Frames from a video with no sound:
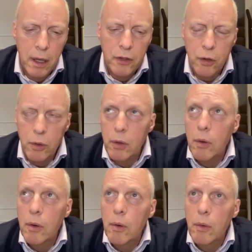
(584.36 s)

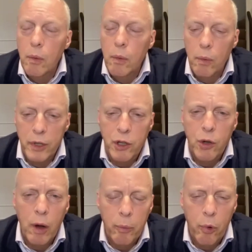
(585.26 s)
So when you
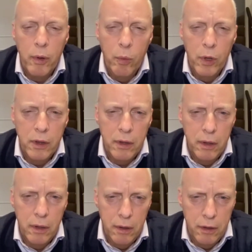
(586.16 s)
go up, what, what
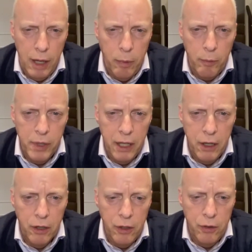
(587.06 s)
type of
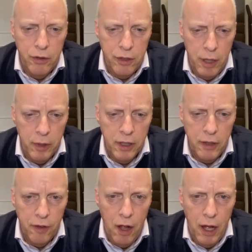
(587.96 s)
plane are you
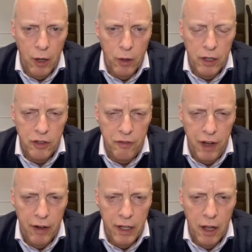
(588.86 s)
typically flying, or does it
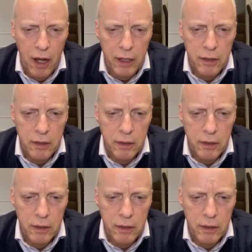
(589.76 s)
vary a lot?